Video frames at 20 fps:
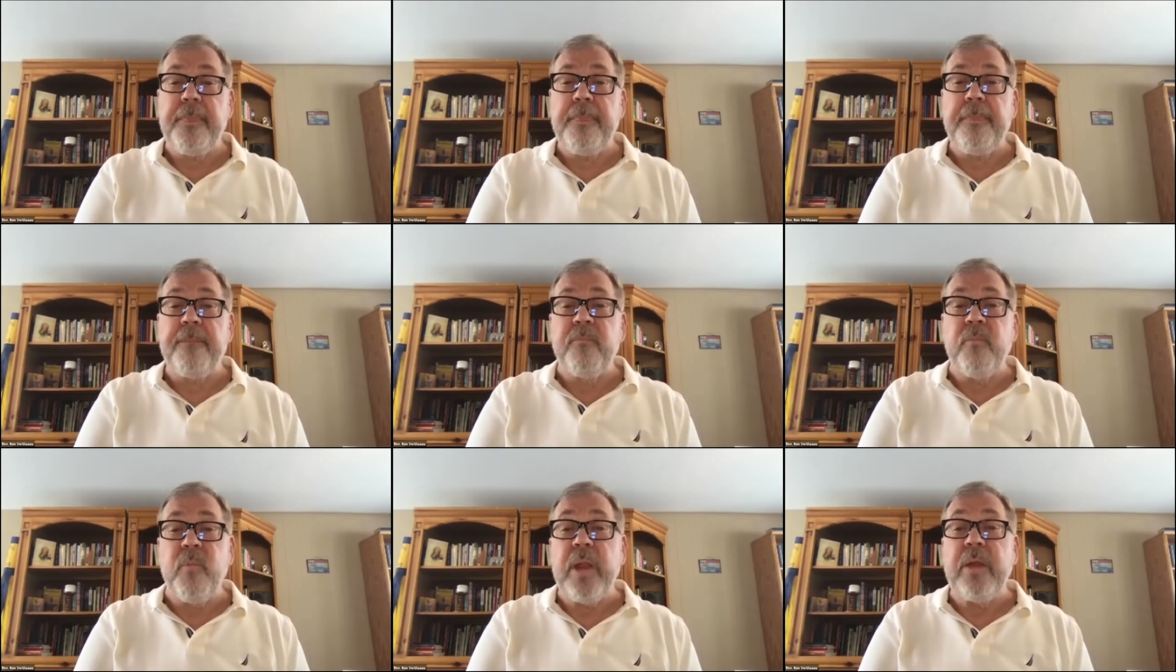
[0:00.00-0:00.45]

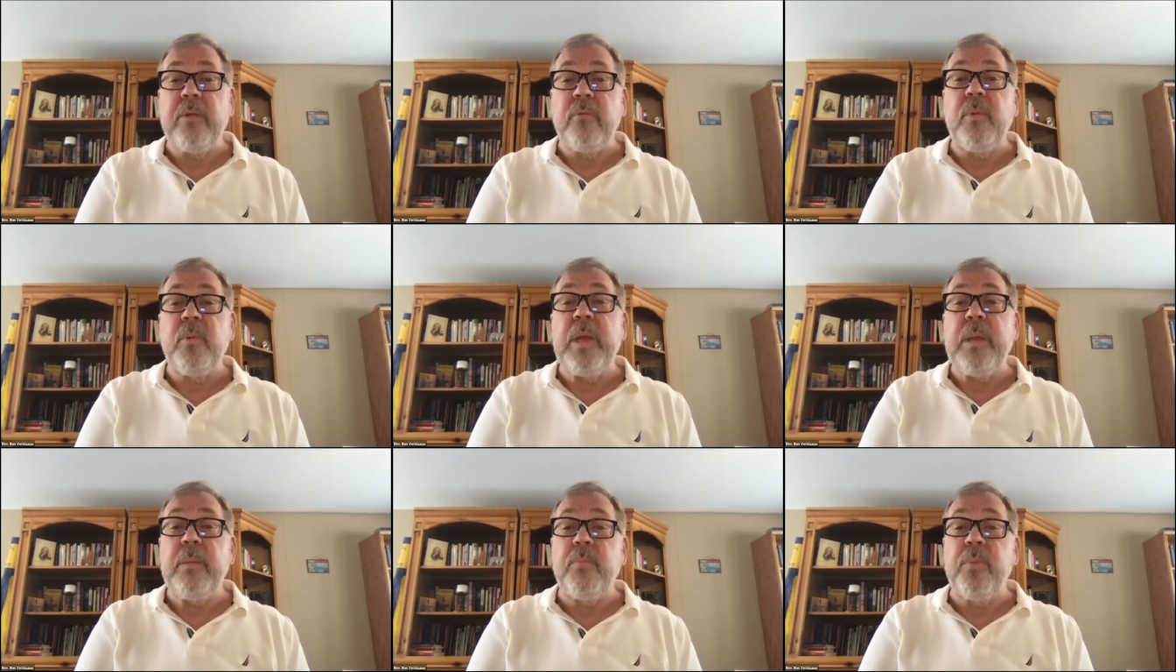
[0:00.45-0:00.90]
when
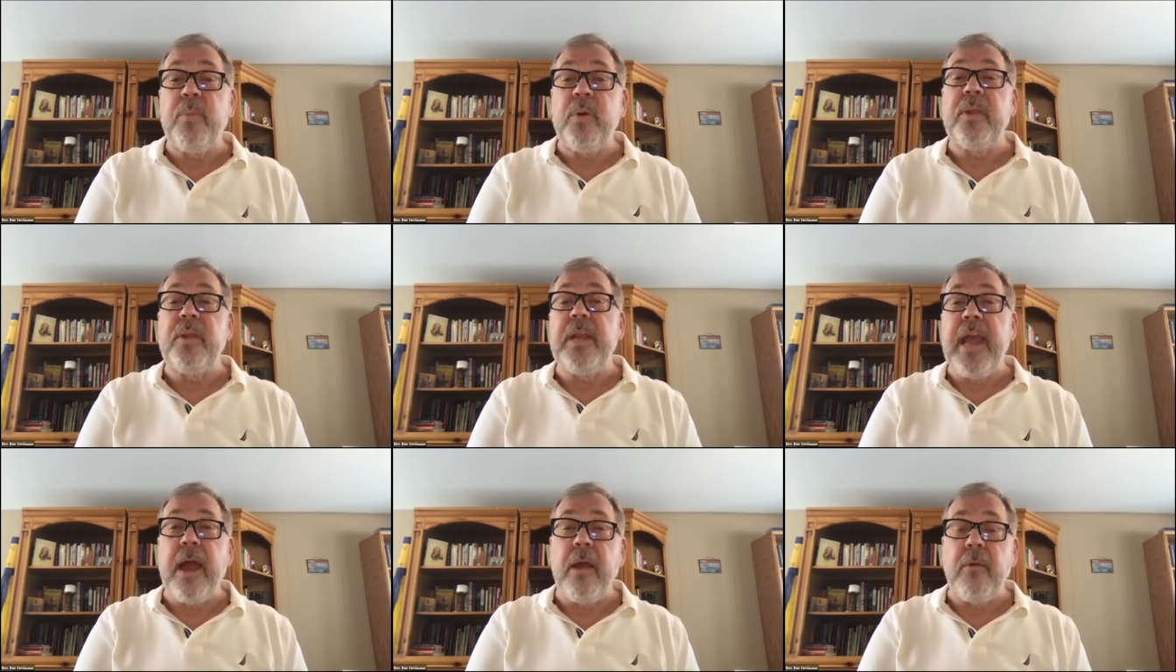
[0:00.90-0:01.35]
we put
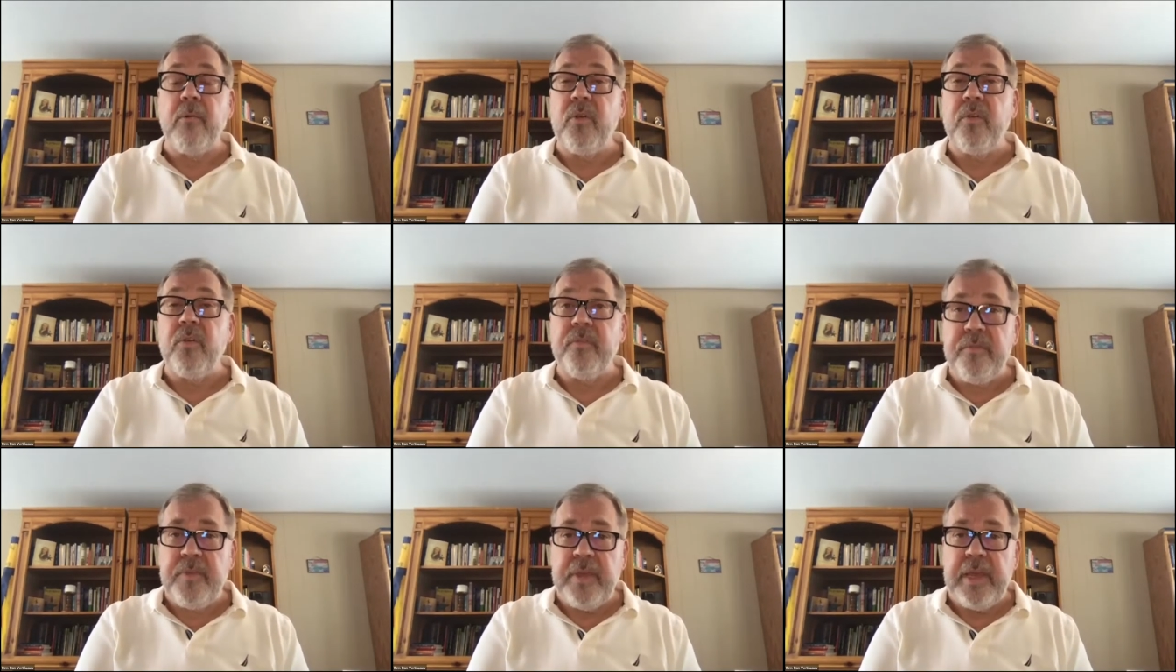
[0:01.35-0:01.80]
our
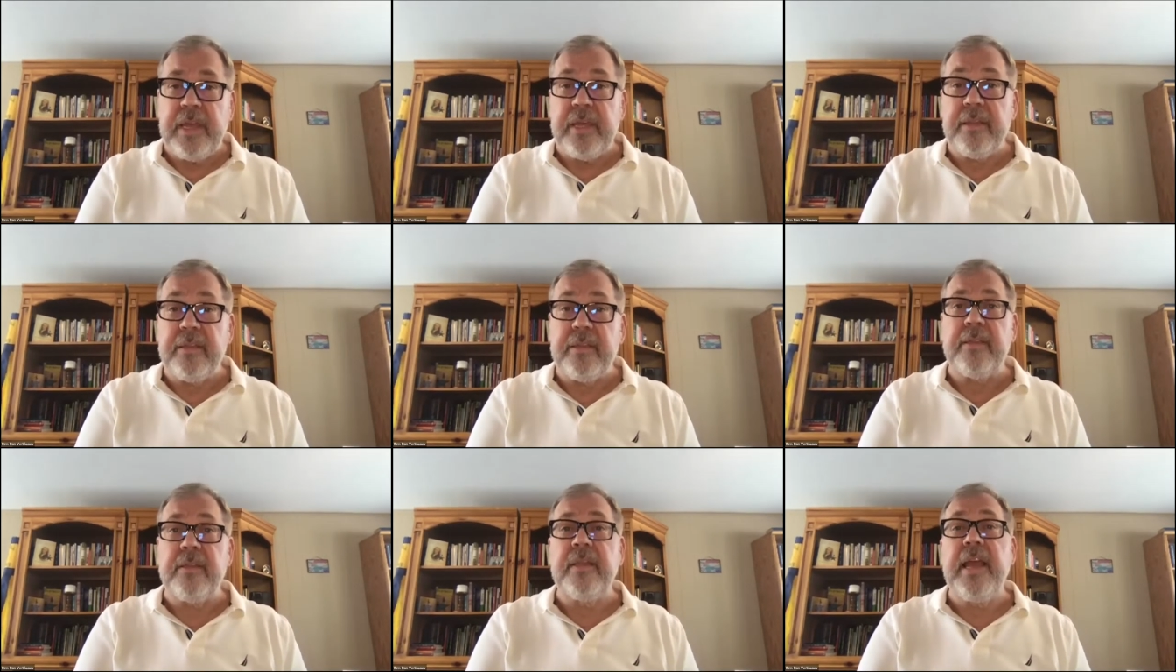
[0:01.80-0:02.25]
faith